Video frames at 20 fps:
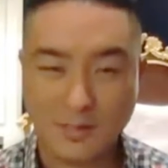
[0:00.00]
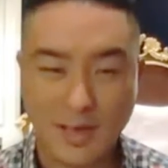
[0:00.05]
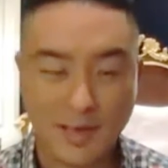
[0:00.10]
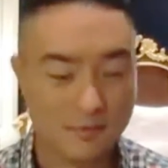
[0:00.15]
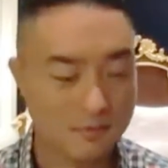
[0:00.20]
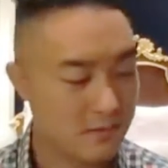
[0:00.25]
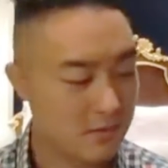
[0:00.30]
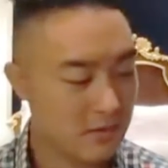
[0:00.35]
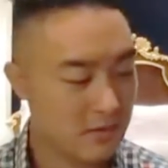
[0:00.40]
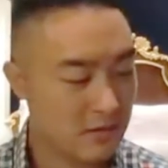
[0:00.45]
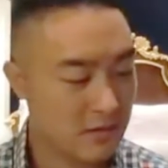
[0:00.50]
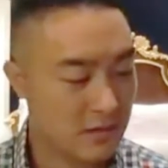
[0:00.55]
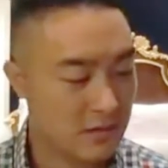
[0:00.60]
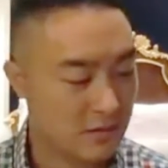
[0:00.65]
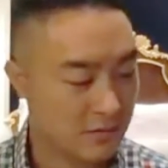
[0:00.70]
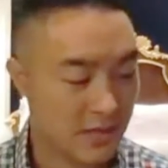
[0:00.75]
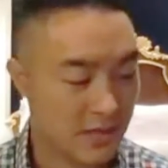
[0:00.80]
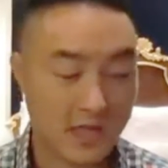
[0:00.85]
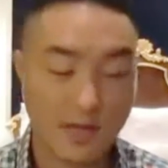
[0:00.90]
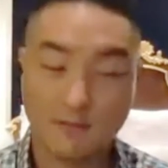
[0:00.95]
Some say
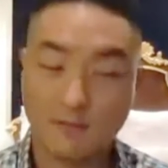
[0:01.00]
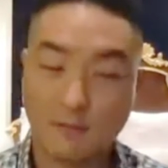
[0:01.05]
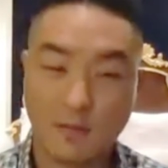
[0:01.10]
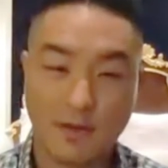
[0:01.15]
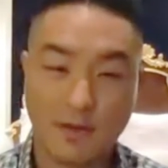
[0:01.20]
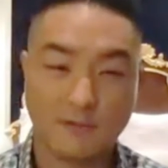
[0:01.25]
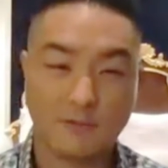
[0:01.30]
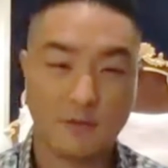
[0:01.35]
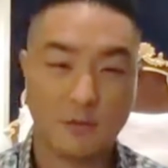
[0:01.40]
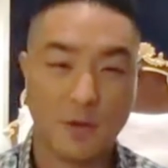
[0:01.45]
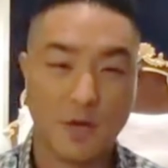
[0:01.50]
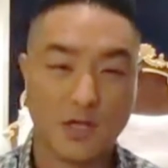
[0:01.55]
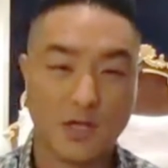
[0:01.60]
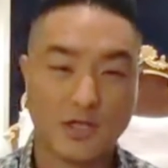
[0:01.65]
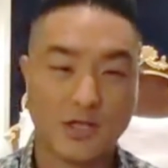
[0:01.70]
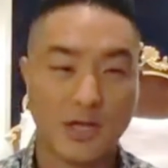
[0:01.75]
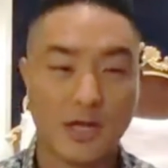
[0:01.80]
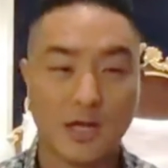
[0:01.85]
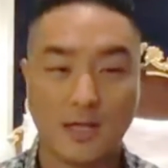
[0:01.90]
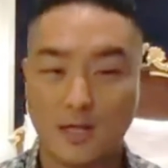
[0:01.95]
amen. Thank you
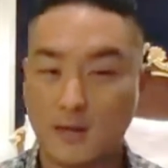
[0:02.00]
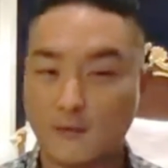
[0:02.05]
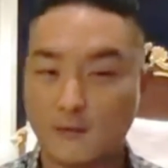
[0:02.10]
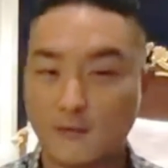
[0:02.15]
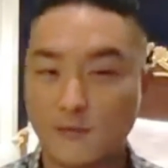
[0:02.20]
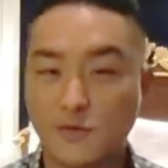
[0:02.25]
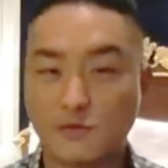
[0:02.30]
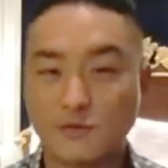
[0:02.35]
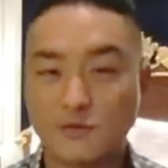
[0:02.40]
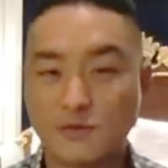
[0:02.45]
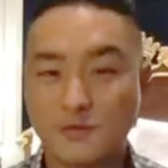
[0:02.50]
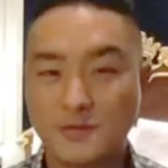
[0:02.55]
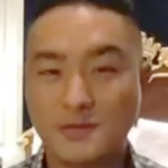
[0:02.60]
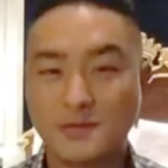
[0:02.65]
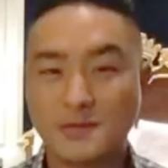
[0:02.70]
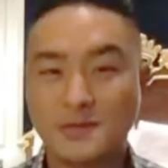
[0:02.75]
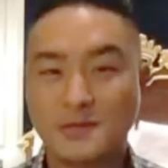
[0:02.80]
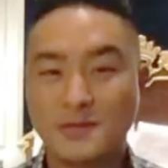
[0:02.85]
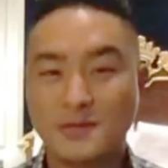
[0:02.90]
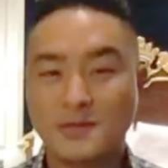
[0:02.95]
everybody for watching. I
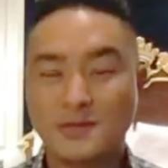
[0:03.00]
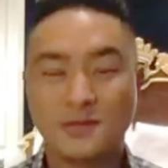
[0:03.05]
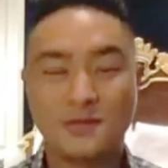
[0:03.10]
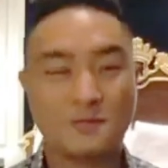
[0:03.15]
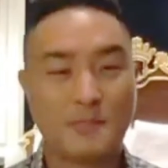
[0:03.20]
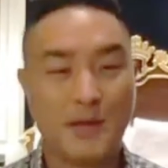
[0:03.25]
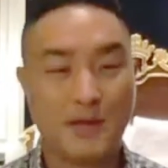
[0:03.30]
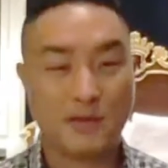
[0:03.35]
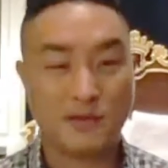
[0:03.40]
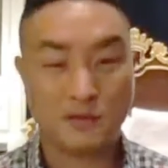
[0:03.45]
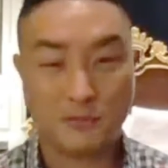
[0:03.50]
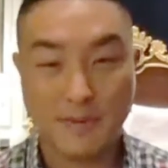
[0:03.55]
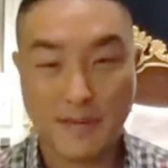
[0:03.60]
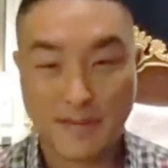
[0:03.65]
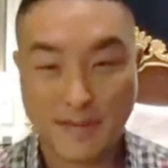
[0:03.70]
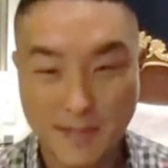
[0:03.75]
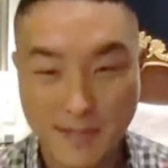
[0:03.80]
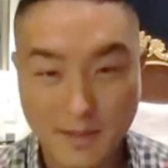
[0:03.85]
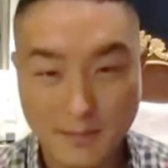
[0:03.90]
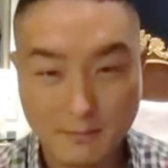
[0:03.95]
love you.
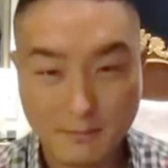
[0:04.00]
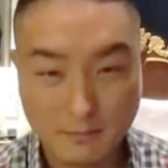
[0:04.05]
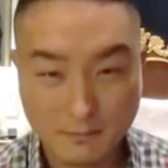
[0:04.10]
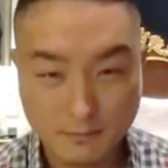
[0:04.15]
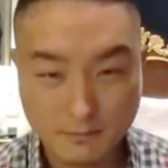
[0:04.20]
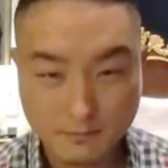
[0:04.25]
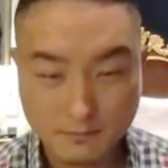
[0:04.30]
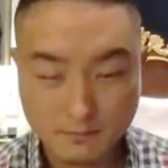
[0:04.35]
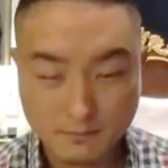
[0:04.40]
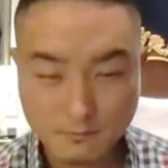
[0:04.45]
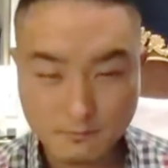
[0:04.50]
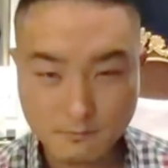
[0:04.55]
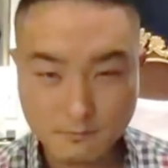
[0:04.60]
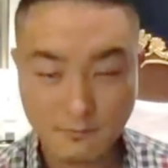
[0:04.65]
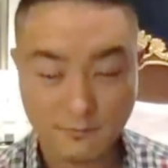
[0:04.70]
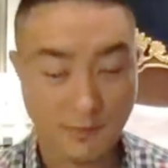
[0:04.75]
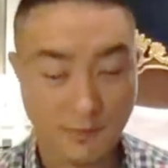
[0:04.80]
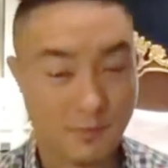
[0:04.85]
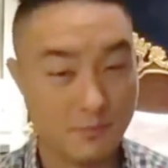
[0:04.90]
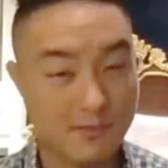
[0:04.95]
This Pastor Ben
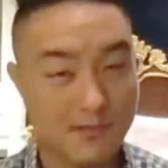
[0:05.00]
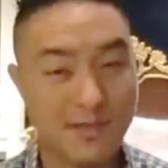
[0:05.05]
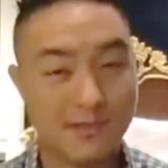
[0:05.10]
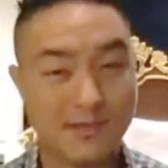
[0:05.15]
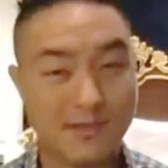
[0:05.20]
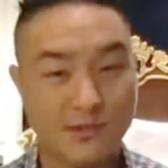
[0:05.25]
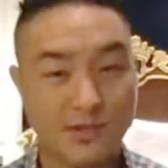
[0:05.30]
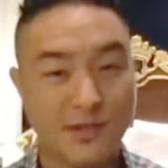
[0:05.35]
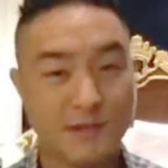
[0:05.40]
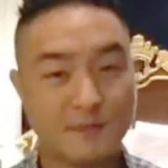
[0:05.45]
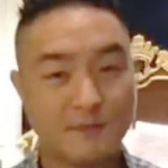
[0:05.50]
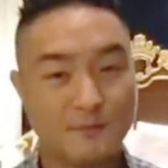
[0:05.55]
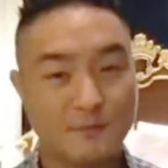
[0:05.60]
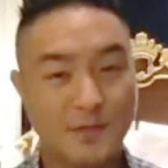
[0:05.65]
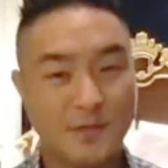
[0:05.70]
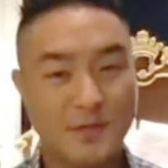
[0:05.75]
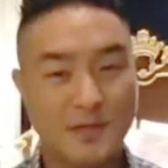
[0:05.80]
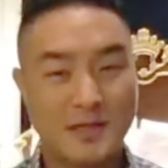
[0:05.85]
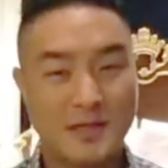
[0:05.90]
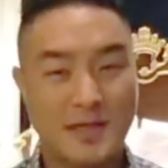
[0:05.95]
Lim from
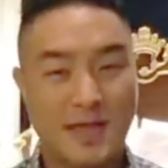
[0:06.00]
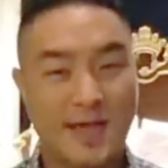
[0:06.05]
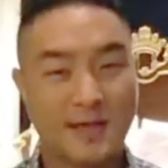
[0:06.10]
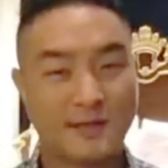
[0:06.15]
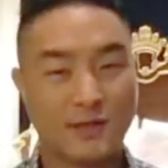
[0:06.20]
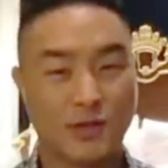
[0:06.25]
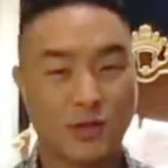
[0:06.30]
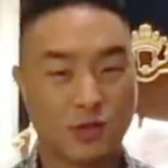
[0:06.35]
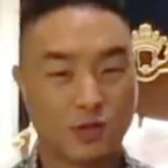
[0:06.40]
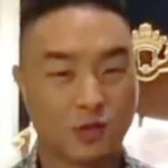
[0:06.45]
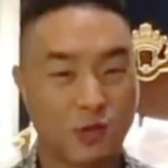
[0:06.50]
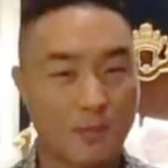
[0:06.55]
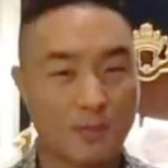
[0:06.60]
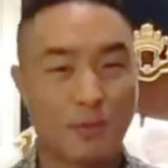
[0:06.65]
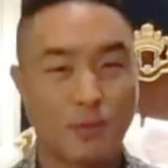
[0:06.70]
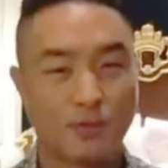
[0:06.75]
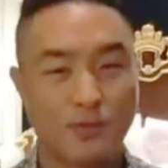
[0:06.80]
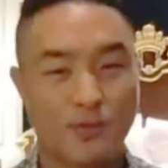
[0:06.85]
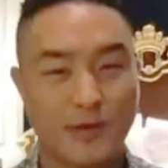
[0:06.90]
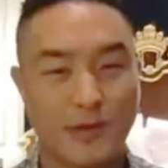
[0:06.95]
DC
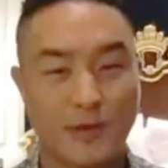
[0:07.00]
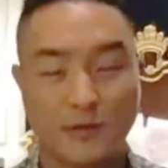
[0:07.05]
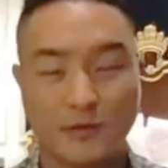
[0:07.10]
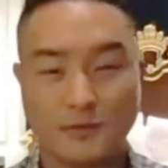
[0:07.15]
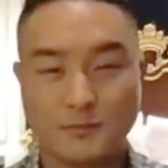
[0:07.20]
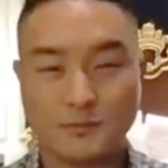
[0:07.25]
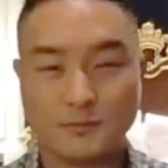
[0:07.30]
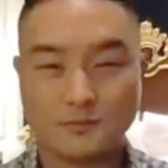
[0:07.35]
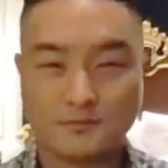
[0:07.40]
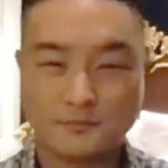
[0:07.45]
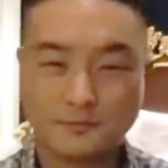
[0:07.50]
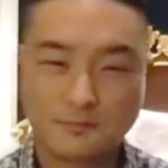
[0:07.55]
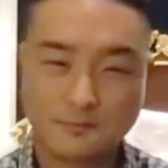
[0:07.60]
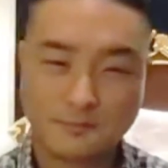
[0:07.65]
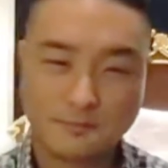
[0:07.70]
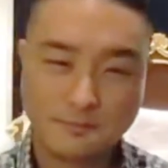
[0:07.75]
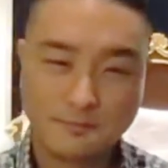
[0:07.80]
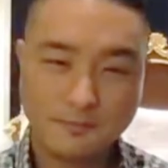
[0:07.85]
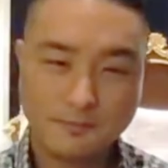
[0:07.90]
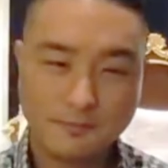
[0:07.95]
at the Trump
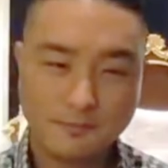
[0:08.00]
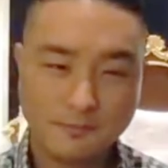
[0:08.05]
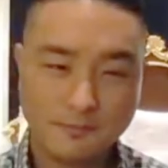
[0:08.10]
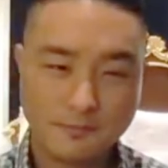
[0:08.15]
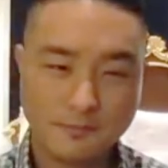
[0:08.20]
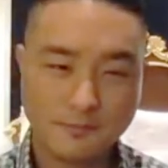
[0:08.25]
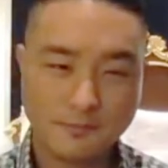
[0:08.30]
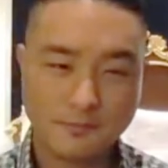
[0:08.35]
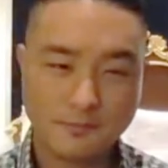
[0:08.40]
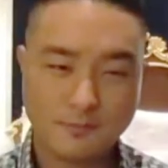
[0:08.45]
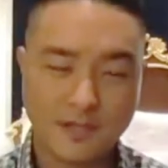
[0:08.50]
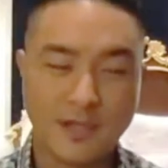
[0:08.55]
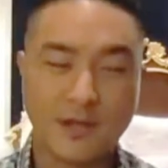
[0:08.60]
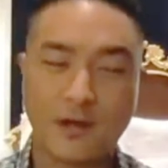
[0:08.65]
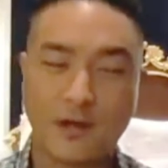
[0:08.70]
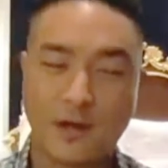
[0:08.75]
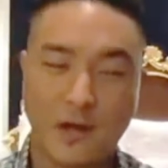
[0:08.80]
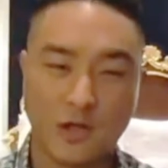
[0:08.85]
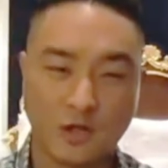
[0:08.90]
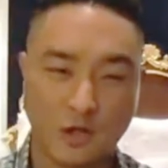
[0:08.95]
Hotel
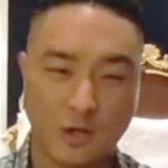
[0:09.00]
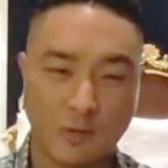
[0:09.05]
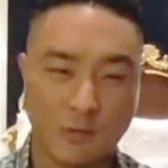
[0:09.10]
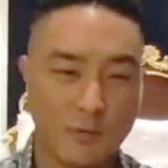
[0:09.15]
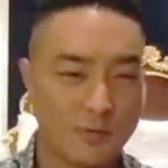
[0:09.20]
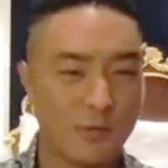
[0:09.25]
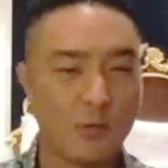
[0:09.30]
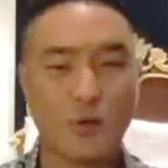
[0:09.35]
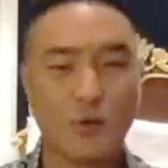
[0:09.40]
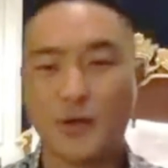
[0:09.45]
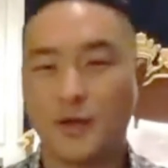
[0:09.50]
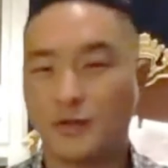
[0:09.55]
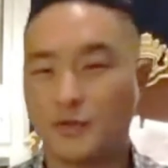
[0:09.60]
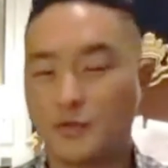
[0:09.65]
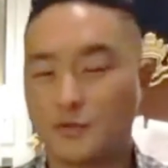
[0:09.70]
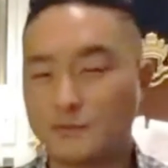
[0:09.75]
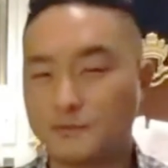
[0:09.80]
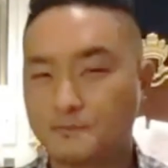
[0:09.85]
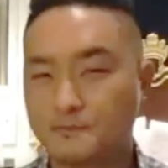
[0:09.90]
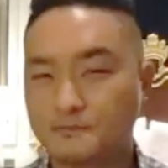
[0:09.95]
here on
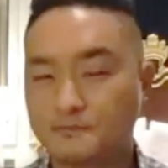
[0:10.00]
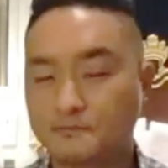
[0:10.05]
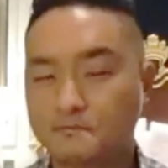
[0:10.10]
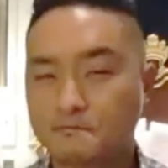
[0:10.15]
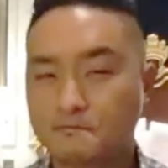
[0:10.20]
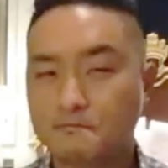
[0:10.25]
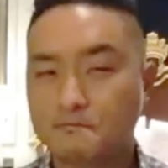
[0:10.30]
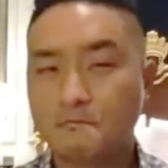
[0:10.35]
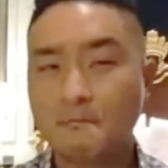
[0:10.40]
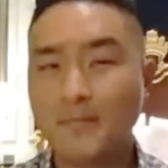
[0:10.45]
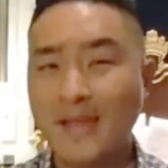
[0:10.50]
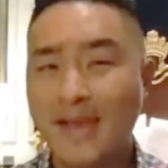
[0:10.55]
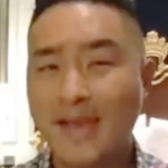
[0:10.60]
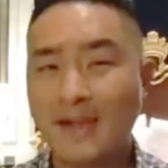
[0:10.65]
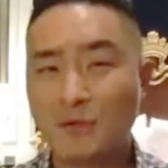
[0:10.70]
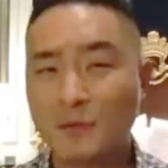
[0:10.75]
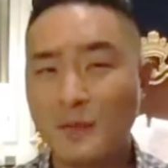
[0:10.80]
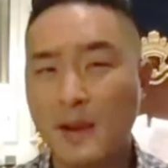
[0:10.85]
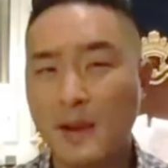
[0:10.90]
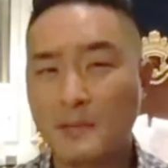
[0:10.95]
October 30th.
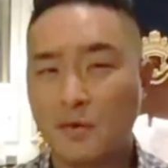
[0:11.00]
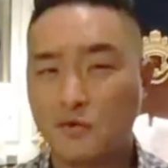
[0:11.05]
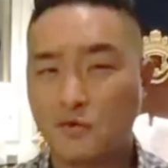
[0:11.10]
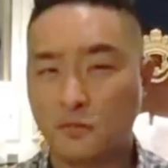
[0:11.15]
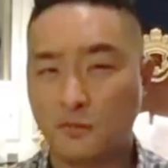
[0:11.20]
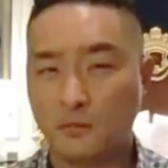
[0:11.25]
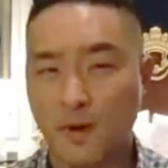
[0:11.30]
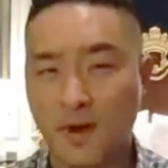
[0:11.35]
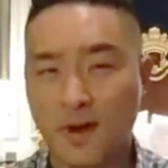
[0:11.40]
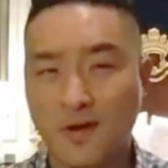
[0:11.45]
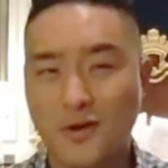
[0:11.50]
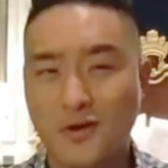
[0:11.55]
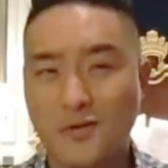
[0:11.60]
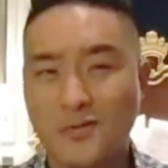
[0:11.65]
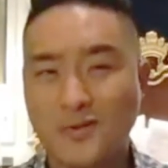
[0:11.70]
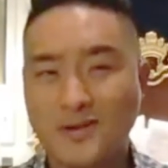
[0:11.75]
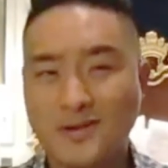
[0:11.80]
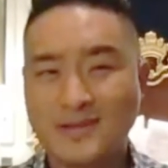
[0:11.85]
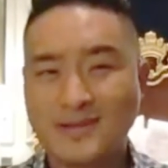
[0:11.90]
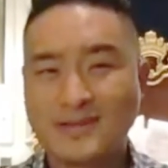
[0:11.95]
And remember,
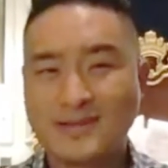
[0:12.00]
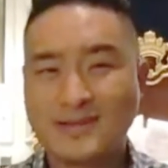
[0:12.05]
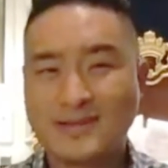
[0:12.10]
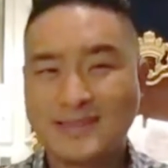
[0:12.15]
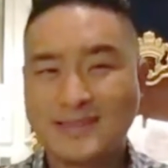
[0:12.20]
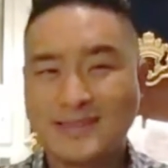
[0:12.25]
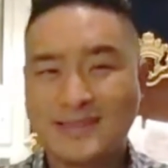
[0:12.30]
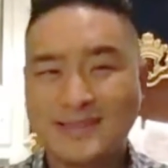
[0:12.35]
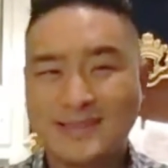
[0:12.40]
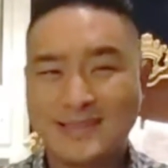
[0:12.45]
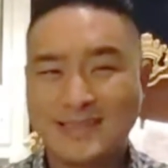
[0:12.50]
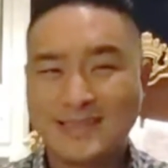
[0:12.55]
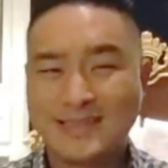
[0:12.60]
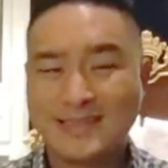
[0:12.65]
tomorrow,